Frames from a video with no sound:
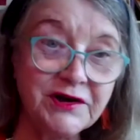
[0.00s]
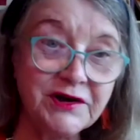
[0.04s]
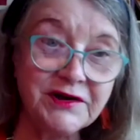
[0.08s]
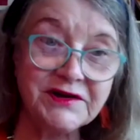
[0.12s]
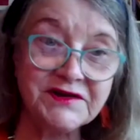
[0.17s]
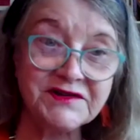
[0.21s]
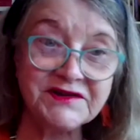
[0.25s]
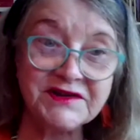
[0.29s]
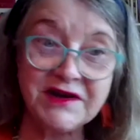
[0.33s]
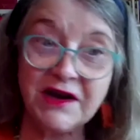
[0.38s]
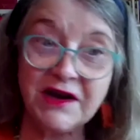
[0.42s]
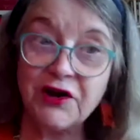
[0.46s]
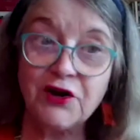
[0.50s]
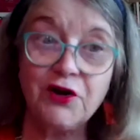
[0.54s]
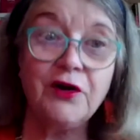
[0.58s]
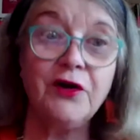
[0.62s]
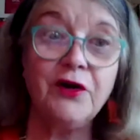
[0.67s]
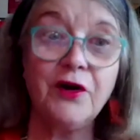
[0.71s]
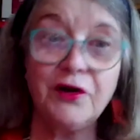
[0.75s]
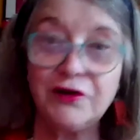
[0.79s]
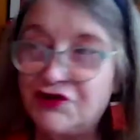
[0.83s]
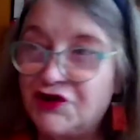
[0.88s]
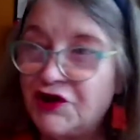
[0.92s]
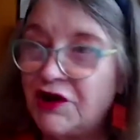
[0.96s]
and a
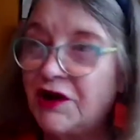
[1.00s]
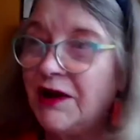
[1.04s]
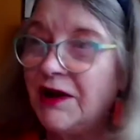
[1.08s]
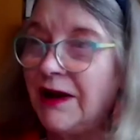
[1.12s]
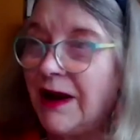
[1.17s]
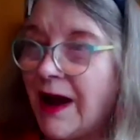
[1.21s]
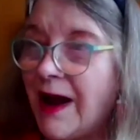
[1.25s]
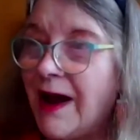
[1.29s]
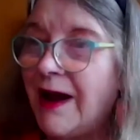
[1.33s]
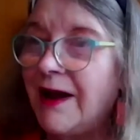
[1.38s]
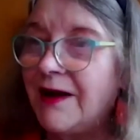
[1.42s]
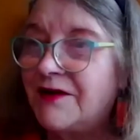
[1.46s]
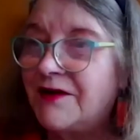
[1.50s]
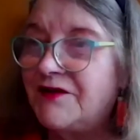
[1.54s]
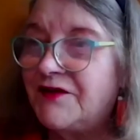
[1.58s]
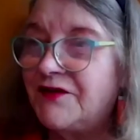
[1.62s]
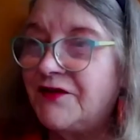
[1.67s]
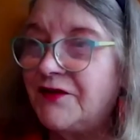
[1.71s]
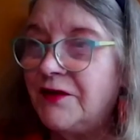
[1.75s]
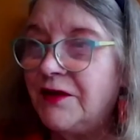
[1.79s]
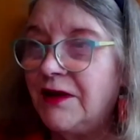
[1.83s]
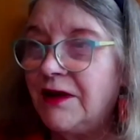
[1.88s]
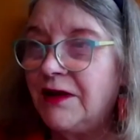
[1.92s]
psychological act